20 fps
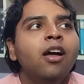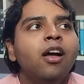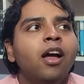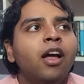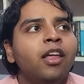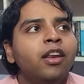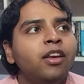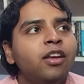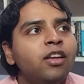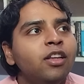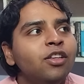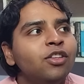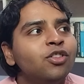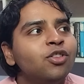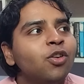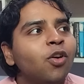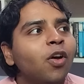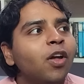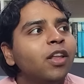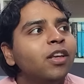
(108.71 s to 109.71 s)
I really
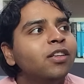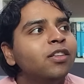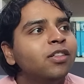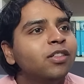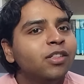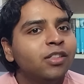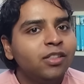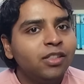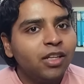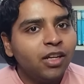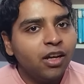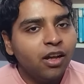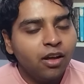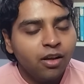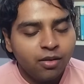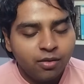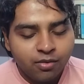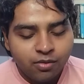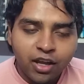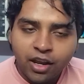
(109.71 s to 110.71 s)
enjoyed
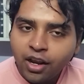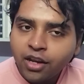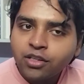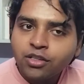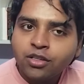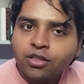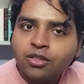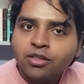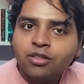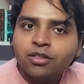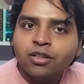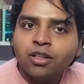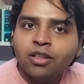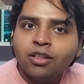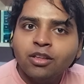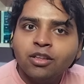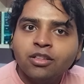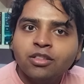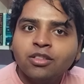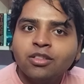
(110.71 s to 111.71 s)
the characters
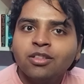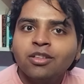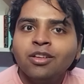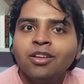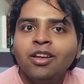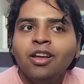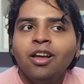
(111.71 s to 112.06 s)
in this,